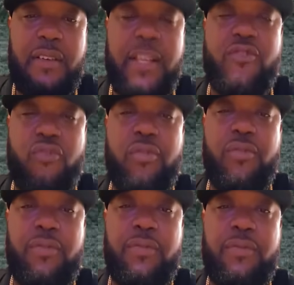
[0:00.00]
That's
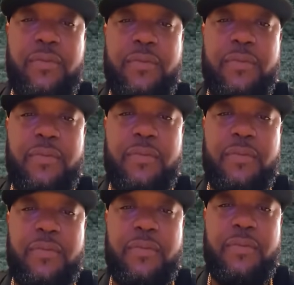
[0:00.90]
true.
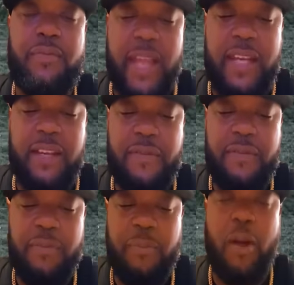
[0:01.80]

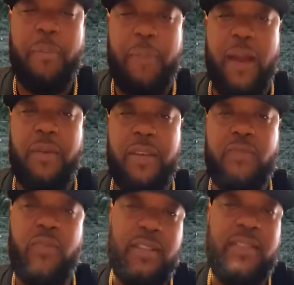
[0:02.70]
Native barbarians
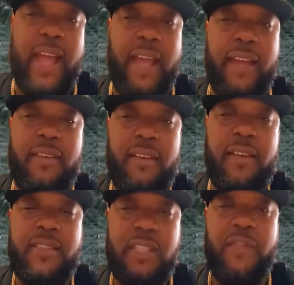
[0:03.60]
was attacking
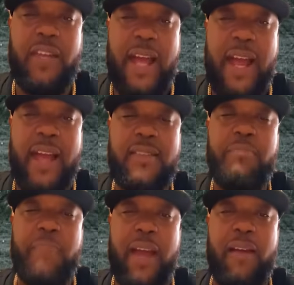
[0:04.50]
civilized
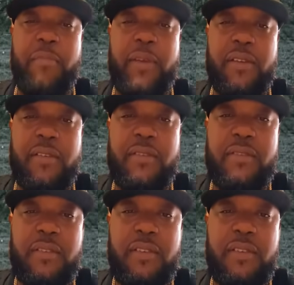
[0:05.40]
mound builders.